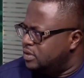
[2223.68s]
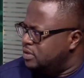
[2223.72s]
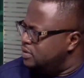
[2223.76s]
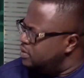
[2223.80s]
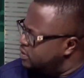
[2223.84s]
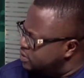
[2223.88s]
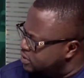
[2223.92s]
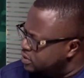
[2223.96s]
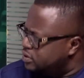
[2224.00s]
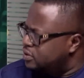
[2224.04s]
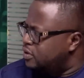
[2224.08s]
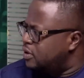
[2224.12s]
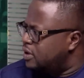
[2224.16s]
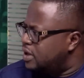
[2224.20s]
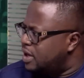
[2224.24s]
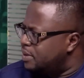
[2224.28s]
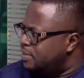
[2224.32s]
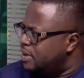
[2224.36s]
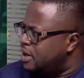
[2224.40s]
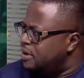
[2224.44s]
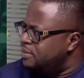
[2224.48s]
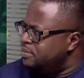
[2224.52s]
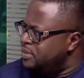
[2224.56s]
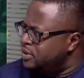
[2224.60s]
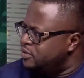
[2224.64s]
You want to talk
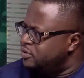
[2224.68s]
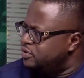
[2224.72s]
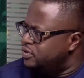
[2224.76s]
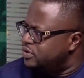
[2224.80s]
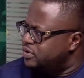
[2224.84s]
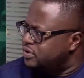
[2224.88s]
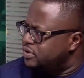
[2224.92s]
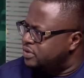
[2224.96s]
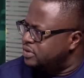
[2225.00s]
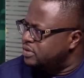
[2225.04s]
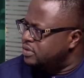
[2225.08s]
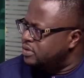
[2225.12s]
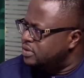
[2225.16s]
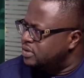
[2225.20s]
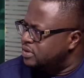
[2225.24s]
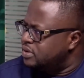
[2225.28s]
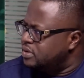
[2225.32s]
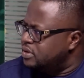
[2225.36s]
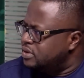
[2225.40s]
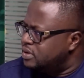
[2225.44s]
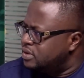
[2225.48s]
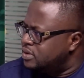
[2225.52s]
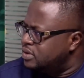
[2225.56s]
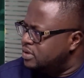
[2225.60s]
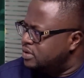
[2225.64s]
about mute?
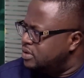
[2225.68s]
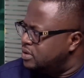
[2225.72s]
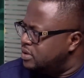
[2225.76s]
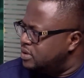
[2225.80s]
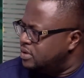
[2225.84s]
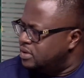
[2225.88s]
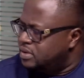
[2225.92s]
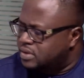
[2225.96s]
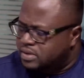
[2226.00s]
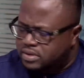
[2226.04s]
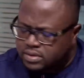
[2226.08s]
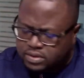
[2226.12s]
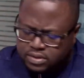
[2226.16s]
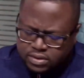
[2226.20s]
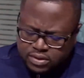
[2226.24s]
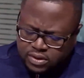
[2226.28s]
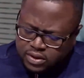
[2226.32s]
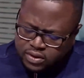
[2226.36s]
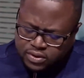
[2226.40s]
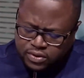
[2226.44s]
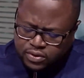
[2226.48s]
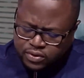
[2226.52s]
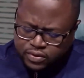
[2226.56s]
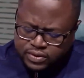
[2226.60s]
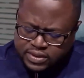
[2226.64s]

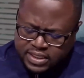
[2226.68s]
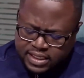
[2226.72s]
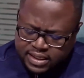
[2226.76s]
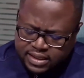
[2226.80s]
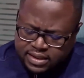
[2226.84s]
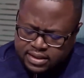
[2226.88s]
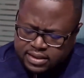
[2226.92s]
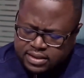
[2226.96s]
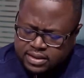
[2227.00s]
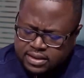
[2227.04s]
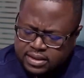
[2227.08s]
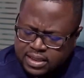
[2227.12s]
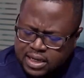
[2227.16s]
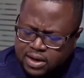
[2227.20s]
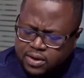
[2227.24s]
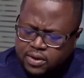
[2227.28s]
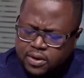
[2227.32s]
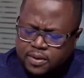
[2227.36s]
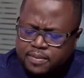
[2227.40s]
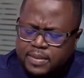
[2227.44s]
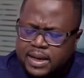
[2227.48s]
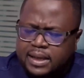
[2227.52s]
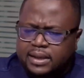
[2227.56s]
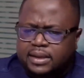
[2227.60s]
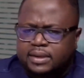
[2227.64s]
Don't go there. Now,
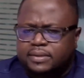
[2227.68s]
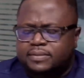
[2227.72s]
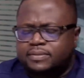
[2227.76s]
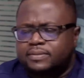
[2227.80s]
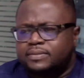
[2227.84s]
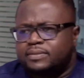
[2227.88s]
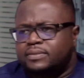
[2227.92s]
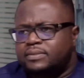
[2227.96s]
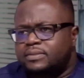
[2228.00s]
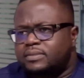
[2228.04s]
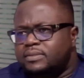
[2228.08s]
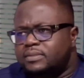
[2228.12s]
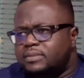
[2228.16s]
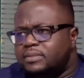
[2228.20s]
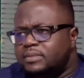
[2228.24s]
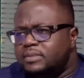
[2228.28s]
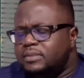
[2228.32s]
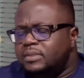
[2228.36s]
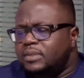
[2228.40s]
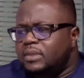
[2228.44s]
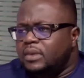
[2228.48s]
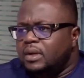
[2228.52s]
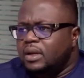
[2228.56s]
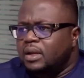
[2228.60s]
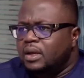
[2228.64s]
on my
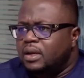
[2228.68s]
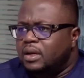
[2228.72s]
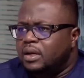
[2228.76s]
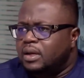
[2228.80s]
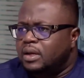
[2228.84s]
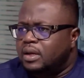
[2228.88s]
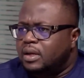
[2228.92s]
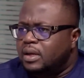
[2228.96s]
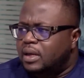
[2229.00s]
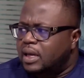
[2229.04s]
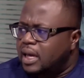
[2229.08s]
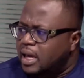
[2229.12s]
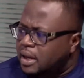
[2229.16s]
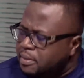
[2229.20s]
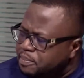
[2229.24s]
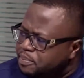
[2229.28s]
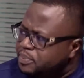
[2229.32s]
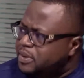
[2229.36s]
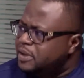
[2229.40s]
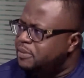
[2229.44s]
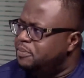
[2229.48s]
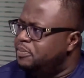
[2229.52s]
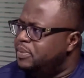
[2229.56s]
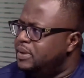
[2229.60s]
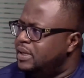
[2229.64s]

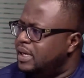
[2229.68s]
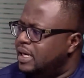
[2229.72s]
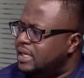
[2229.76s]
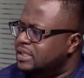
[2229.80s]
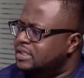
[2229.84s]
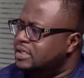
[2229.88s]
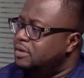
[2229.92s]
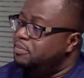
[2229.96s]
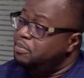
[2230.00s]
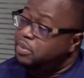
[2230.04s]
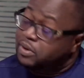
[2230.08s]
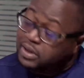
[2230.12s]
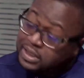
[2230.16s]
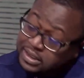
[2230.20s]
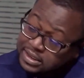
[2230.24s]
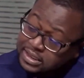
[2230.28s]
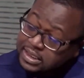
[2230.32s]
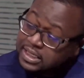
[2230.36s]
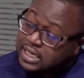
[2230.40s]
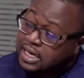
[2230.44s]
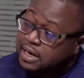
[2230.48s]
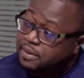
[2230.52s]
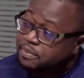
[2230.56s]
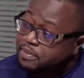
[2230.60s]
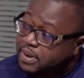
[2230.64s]
MPP as a
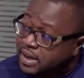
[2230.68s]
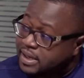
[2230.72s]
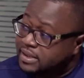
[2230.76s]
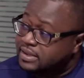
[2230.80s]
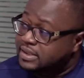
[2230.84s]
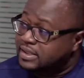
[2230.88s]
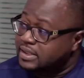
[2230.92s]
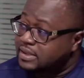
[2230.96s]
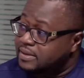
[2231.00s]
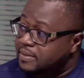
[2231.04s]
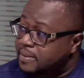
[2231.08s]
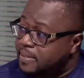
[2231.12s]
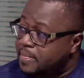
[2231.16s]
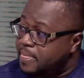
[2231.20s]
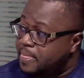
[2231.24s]
political party,